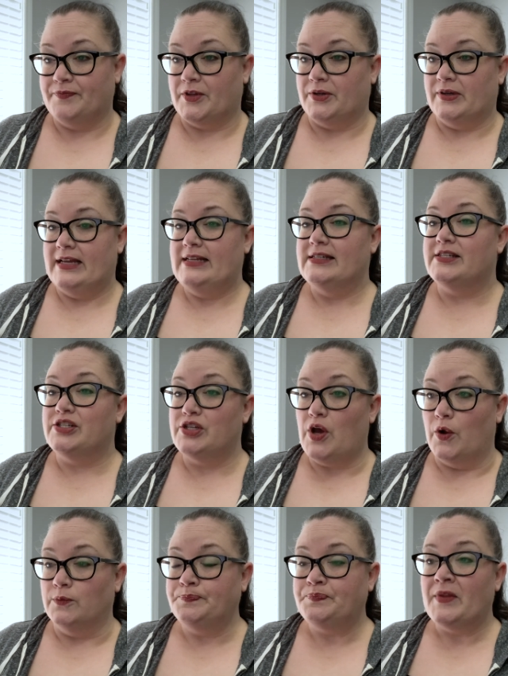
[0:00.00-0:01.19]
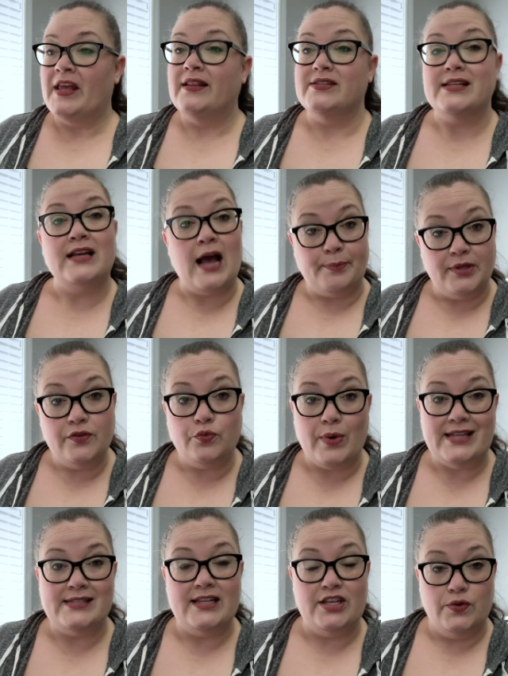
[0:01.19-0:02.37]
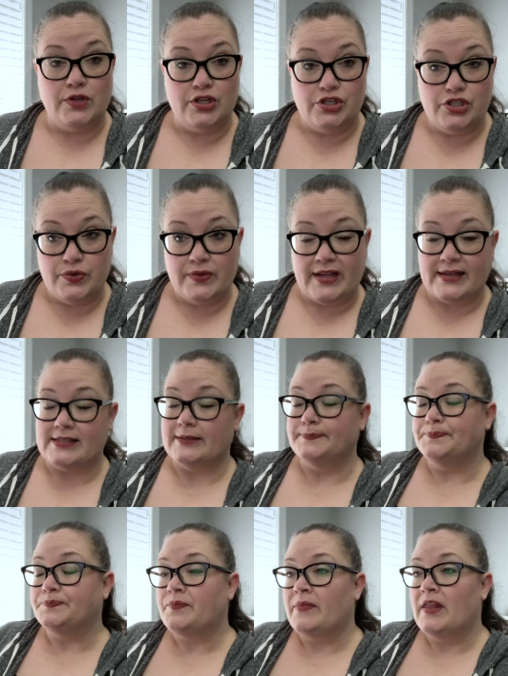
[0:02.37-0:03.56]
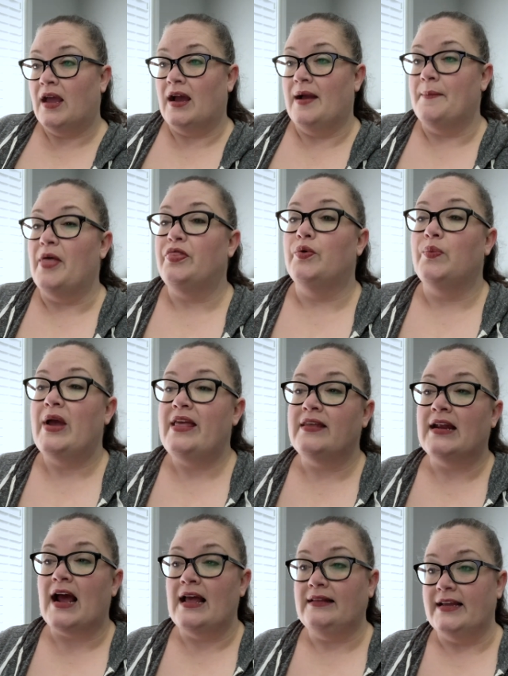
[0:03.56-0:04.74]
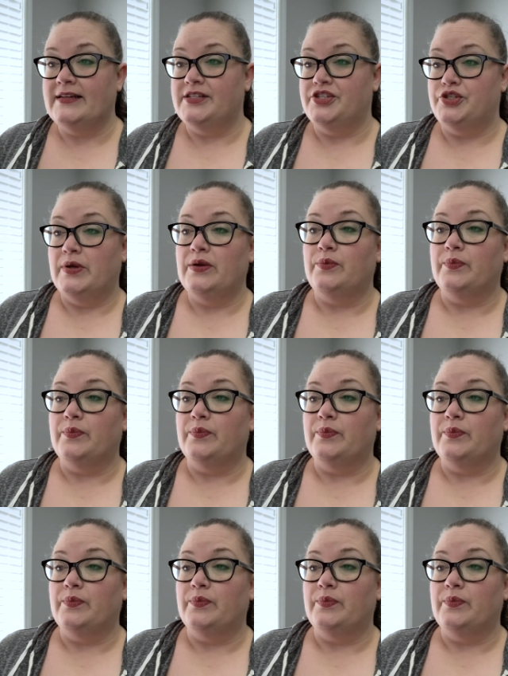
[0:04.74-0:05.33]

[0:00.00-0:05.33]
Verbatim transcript: all right? So there's a couple of ways that you can do this. Um, the way that I like to do it